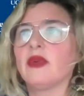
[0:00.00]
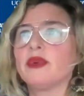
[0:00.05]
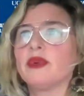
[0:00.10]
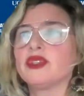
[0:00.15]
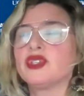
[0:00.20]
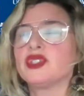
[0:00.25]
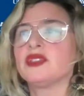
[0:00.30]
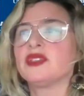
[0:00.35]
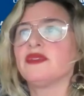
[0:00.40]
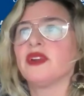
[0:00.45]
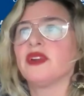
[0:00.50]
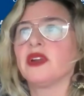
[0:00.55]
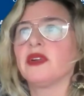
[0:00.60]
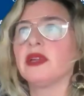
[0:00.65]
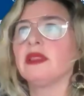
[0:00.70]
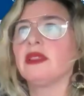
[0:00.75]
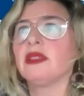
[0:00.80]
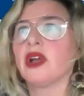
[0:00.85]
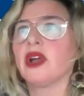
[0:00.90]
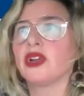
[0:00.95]
which is a
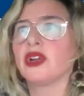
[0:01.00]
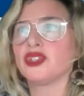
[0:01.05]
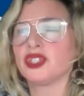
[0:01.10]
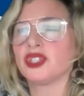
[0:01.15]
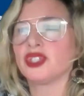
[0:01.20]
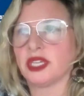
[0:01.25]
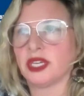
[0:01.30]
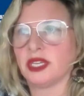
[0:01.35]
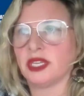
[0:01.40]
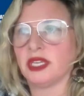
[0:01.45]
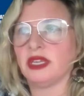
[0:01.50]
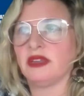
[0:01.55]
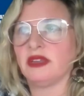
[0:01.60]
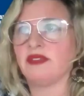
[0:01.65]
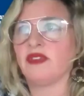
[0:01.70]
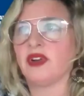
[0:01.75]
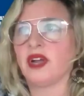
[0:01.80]
very large study